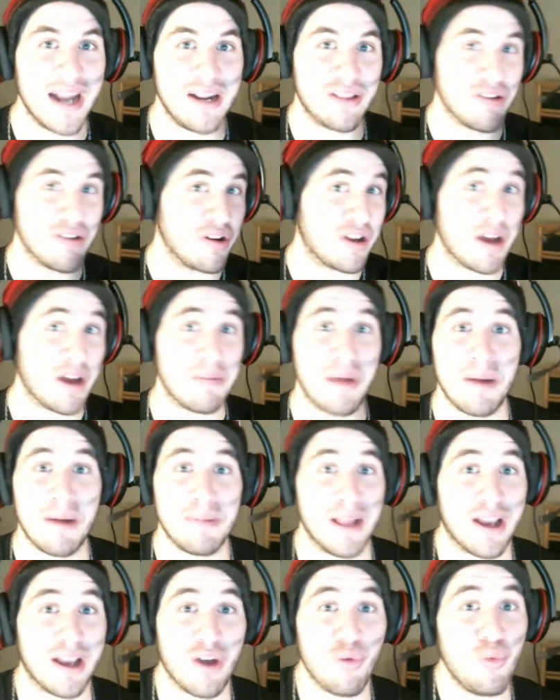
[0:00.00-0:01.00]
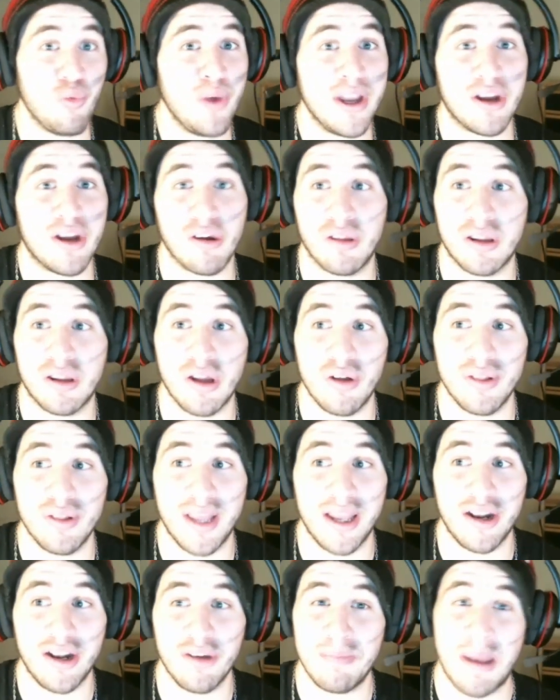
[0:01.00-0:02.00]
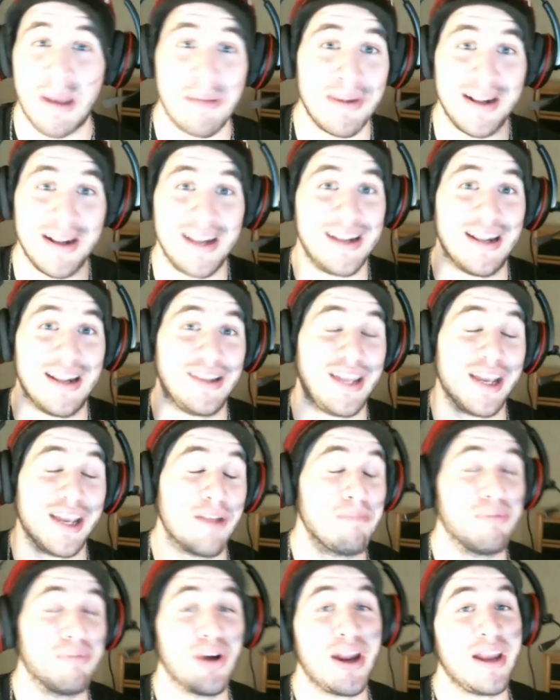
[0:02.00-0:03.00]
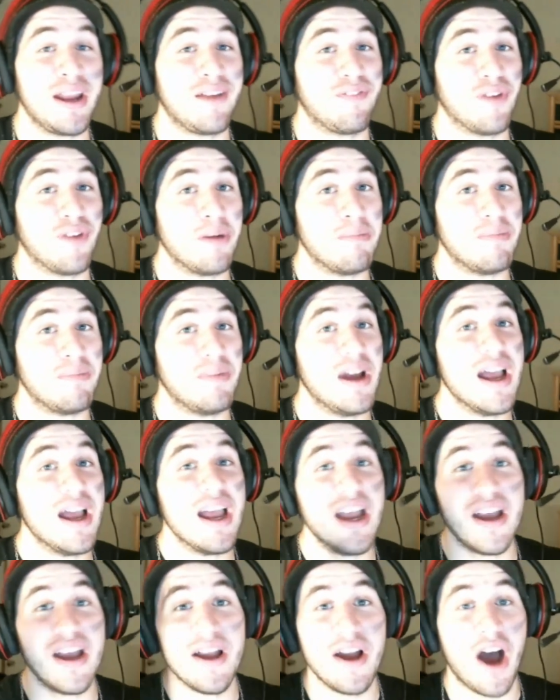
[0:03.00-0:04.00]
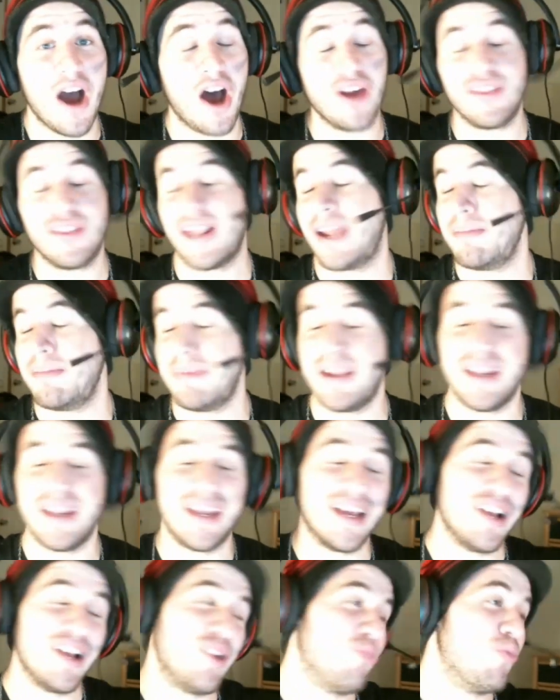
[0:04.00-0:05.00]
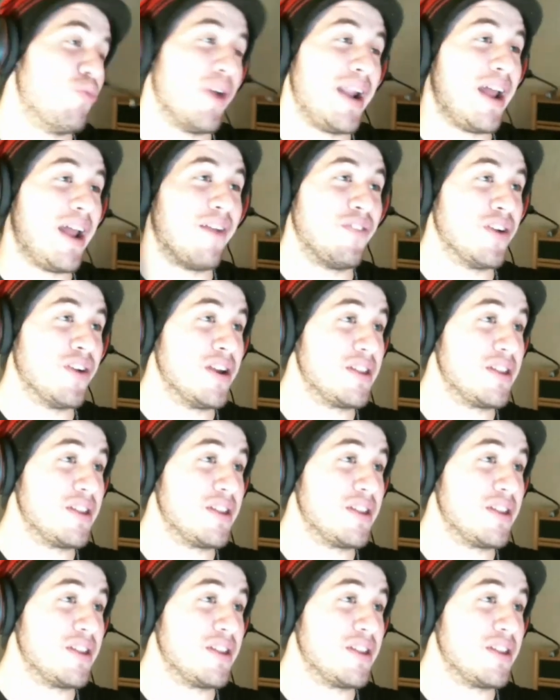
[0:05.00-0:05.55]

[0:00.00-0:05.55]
He's gonna come up like a week or so later, maybe need to take a break from online media, whatever.